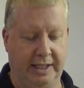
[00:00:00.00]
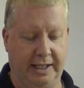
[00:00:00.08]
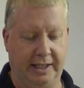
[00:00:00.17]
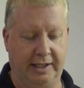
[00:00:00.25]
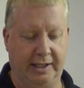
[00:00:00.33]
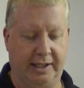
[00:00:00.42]

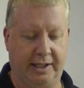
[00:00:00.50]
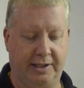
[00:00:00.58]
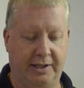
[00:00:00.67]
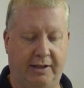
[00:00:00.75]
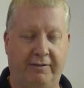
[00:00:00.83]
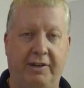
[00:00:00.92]
and
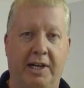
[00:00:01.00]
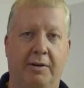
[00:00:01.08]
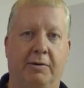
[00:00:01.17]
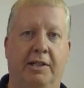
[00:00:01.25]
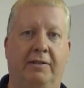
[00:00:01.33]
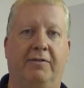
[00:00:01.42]
it's not very
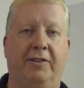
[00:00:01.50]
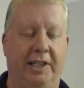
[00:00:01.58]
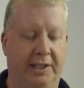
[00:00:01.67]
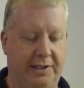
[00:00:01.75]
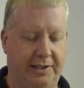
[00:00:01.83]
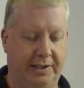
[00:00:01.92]
well
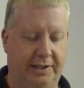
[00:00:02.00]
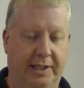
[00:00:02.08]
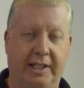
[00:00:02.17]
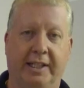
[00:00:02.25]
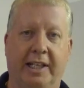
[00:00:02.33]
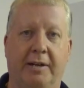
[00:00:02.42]
finished,
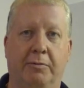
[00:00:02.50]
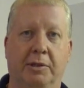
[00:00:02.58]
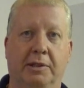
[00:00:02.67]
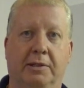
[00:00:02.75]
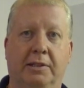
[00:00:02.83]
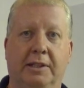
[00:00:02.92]
and that
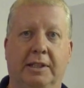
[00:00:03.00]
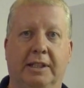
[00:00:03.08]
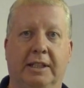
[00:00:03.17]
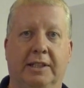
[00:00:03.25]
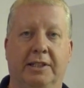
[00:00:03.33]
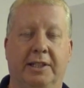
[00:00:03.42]
will
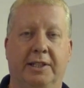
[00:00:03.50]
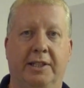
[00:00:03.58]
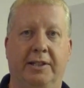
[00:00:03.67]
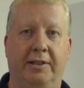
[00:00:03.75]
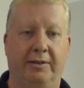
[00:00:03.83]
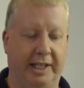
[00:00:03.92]

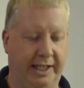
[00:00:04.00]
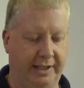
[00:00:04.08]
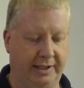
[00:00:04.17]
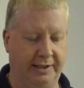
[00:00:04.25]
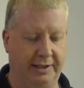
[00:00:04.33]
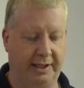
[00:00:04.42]

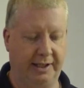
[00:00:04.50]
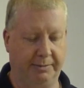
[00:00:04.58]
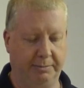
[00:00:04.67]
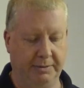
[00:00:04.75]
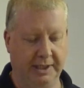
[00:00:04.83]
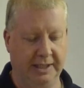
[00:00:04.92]
deteriorate in
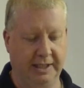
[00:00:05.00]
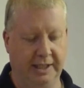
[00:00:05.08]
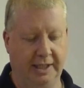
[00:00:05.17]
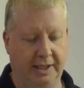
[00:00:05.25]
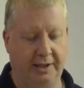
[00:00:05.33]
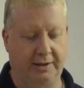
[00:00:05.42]
time.
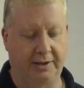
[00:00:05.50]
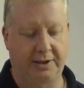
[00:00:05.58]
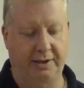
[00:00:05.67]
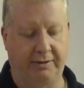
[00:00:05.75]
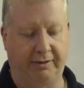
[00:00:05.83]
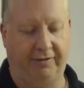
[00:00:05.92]

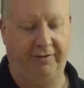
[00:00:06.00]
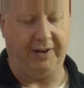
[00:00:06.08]
Also, the